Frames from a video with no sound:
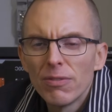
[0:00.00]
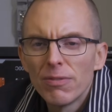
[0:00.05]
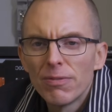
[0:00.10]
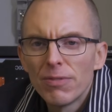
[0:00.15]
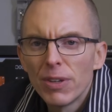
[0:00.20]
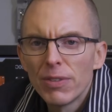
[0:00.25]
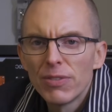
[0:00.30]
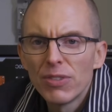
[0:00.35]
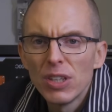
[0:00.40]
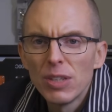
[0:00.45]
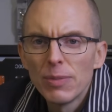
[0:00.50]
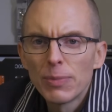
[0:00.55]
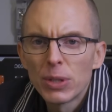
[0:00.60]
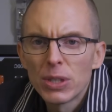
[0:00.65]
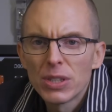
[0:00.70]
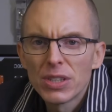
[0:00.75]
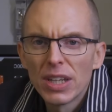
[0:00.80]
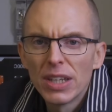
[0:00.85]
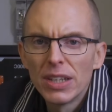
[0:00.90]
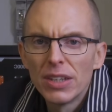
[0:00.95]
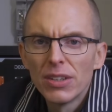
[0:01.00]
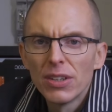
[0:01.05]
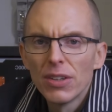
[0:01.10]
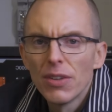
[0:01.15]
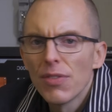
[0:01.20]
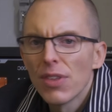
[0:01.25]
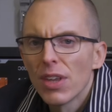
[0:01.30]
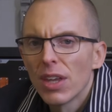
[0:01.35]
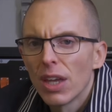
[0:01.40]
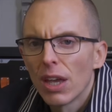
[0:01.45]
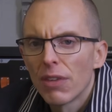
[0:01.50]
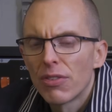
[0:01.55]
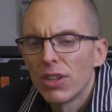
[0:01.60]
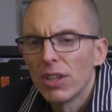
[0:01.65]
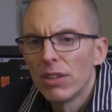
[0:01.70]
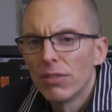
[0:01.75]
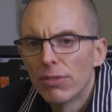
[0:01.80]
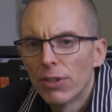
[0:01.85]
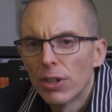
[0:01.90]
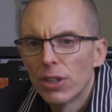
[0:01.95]
fifteen percent, if the
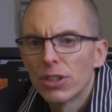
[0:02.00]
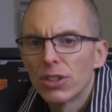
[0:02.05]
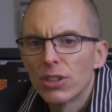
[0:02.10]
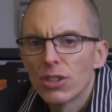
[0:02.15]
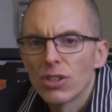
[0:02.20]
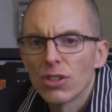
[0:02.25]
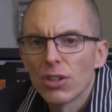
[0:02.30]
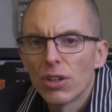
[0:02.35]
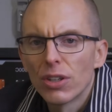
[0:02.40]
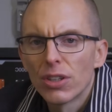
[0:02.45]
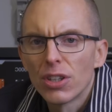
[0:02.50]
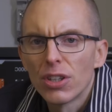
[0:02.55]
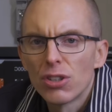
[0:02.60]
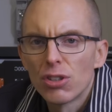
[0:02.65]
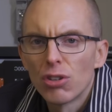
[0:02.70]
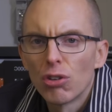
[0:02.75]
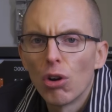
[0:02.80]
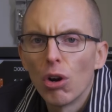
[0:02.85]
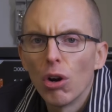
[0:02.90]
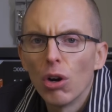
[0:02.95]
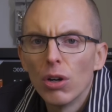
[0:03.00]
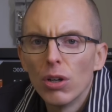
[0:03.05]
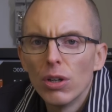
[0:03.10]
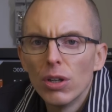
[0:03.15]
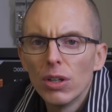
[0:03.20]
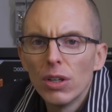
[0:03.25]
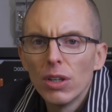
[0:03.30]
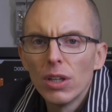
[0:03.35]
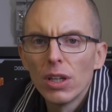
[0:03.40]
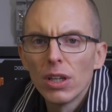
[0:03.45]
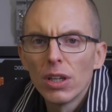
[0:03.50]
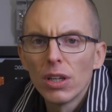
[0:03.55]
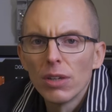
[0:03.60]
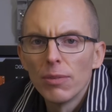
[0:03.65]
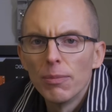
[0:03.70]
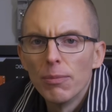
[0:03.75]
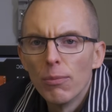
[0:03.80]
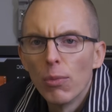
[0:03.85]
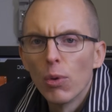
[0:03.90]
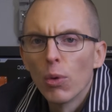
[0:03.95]
inverters start to draw
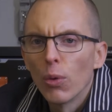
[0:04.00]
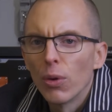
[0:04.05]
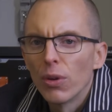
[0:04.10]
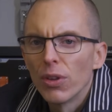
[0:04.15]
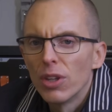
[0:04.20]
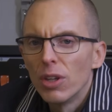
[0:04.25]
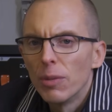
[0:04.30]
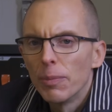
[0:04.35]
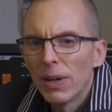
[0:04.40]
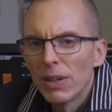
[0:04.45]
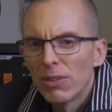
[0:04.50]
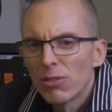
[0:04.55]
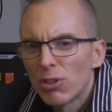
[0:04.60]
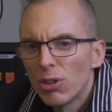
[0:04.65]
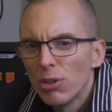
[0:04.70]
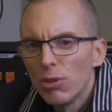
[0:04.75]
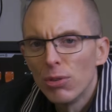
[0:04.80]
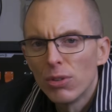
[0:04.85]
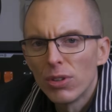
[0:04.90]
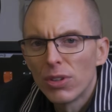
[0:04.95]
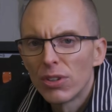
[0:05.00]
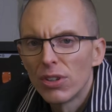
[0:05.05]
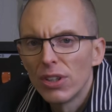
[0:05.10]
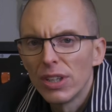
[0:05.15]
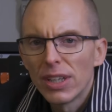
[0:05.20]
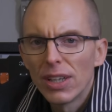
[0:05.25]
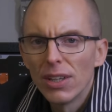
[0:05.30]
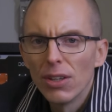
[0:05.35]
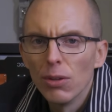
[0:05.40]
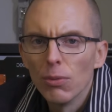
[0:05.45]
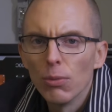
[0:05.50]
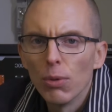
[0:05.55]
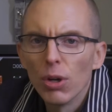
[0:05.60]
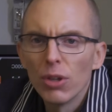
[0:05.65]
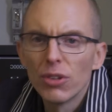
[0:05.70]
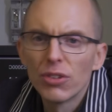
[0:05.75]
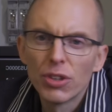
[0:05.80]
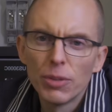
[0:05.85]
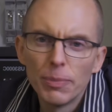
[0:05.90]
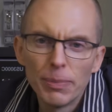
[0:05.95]
more than about two to three
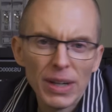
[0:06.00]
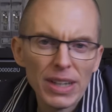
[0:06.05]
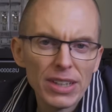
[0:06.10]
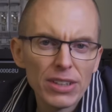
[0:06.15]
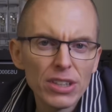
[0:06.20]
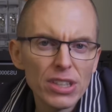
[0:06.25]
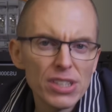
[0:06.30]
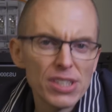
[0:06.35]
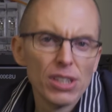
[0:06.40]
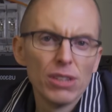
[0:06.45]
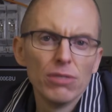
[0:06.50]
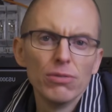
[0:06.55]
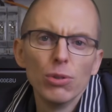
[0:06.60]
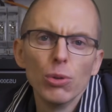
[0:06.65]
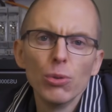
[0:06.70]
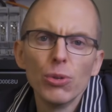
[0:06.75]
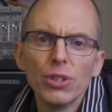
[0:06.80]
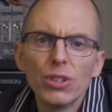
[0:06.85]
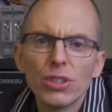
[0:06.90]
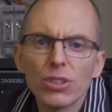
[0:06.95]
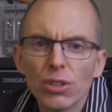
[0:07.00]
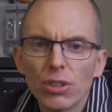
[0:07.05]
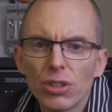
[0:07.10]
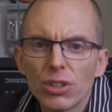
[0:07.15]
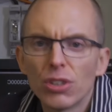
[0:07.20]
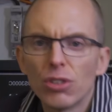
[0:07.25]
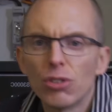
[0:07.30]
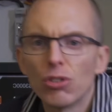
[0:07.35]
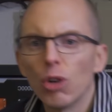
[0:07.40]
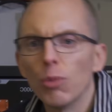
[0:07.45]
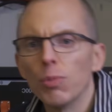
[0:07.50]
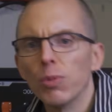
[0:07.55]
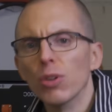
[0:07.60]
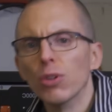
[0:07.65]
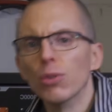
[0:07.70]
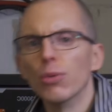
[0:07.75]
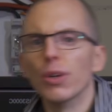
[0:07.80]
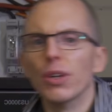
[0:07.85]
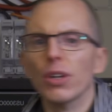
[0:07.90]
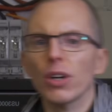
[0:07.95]
kilowatts, the battery cell voltage starts to drop
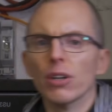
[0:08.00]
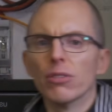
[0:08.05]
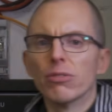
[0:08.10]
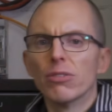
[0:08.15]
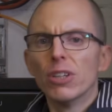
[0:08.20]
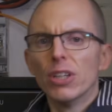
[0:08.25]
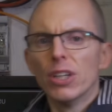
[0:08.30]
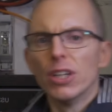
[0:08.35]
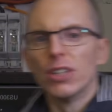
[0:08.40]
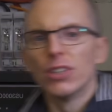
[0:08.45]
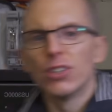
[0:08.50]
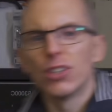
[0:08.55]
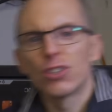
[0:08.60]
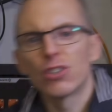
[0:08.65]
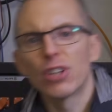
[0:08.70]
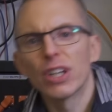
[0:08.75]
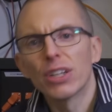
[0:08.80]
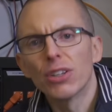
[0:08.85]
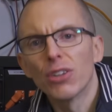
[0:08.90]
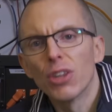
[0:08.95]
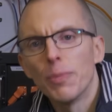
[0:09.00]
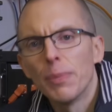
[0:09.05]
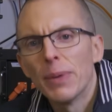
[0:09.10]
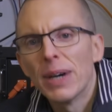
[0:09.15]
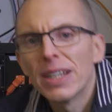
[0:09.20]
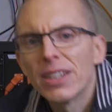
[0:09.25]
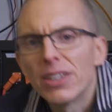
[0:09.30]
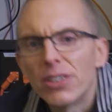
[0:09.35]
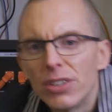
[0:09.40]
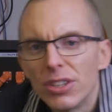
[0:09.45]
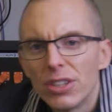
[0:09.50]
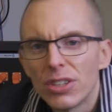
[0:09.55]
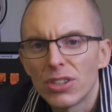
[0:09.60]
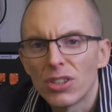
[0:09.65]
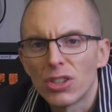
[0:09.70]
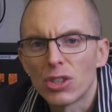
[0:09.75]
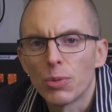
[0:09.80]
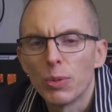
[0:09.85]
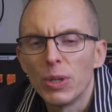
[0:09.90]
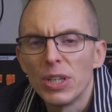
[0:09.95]
low enough to trigger the batteries to
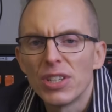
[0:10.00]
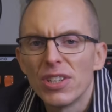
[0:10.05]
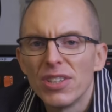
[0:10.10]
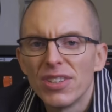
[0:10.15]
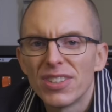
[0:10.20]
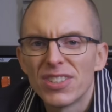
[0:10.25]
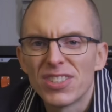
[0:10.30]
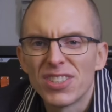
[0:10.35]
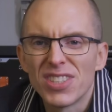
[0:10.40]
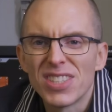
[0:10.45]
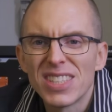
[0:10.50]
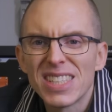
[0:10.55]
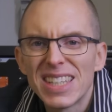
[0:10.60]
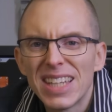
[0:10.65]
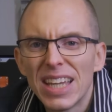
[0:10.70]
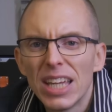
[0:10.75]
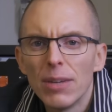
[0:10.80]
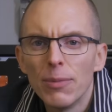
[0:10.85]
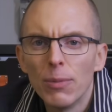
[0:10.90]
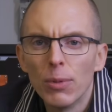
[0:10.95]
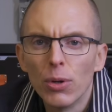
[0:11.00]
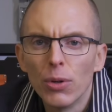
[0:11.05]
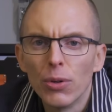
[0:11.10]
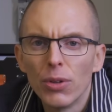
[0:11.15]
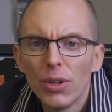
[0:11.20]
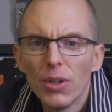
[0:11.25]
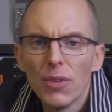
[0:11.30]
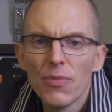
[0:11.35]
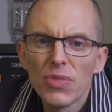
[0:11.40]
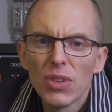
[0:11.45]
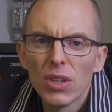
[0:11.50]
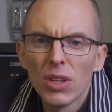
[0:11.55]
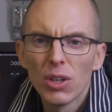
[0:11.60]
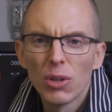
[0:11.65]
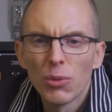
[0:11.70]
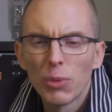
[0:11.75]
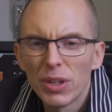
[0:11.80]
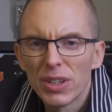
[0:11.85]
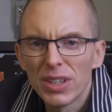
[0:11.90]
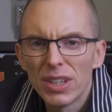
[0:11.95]
switch into sustain mode,
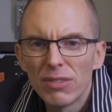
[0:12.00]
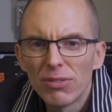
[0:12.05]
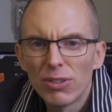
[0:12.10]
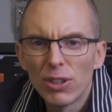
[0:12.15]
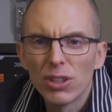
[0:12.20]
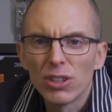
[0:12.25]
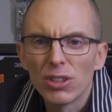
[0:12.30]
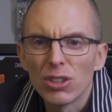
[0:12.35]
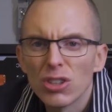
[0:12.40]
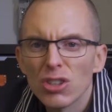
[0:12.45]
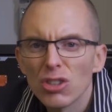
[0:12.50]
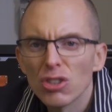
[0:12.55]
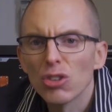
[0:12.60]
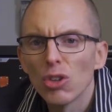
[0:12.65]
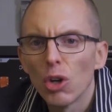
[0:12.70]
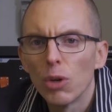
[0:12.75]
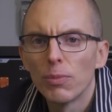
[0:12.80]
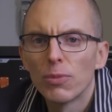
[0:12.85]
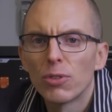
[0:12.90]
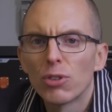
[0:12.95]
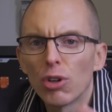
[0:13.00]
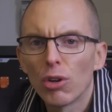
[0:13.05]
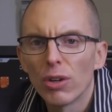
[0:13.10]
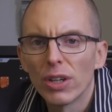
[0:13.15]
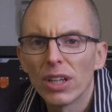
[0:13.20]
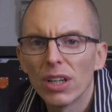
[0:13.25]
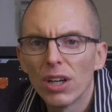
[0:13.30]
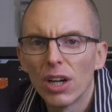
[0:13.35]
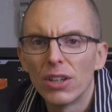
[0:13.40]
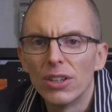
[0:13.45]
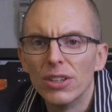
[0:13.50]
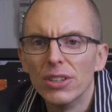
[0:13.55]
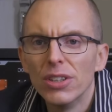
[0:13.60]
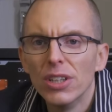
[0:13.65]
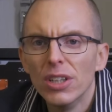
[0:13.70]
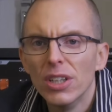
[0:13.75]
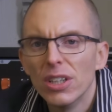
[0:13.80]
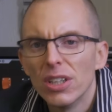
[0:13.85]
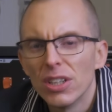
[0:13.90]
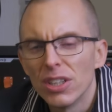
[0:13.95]
where the inverters stop drawing current
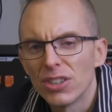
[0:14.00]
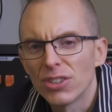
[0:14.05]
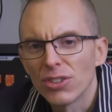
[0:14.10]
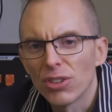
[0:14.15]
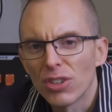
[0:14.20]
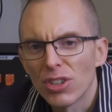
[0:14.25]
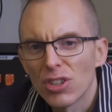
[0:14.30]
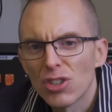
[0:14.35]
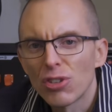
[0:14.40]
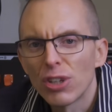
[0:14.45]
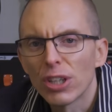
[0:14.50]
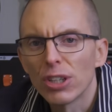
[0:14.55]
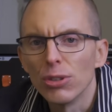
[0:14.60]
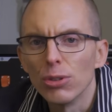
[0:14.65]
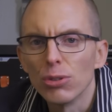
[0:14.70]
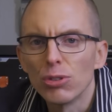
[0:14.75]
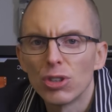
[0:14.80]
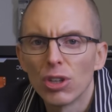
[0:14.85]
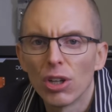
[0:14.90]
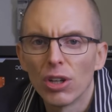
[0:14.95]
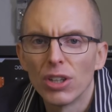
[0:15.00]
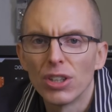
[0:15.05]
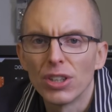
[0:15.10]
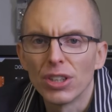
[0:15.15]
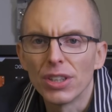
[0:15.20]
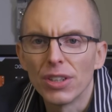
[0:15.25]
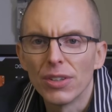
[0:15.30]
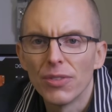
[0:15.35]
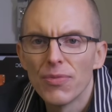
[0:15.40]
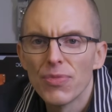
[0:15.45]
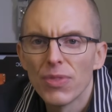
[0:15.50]
and start trickle charging.